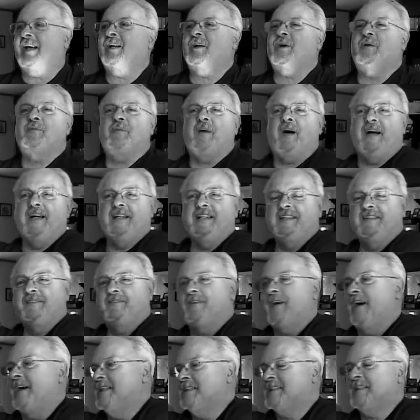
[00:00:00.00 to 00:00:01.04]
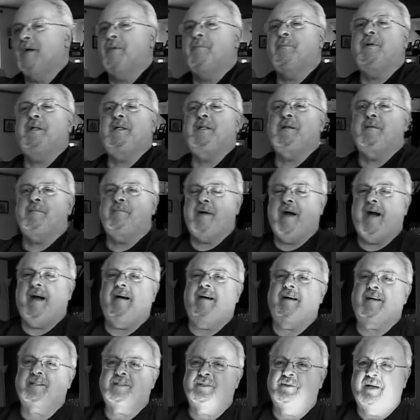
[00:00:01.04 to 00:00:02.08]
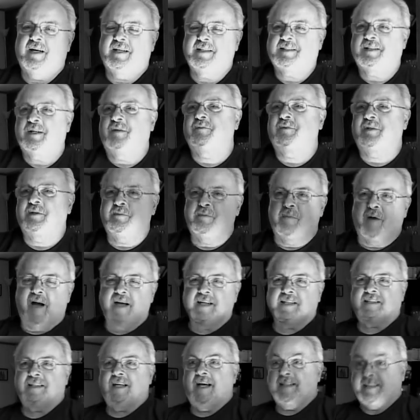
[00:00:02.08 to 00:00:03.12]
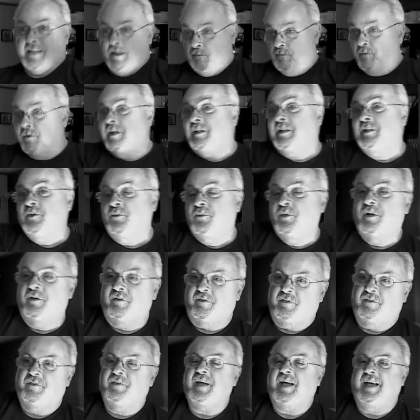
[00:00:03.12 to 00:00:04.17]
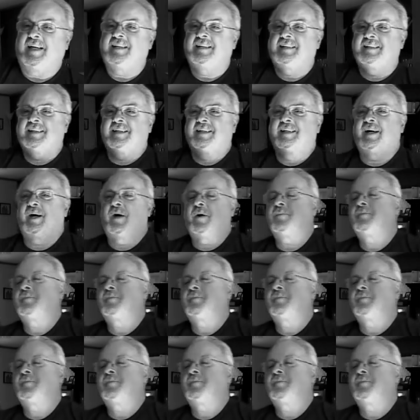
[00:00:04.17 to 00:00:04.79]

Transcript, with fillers: I got to go find find somebody in the barracks who has something my size that really will fit, you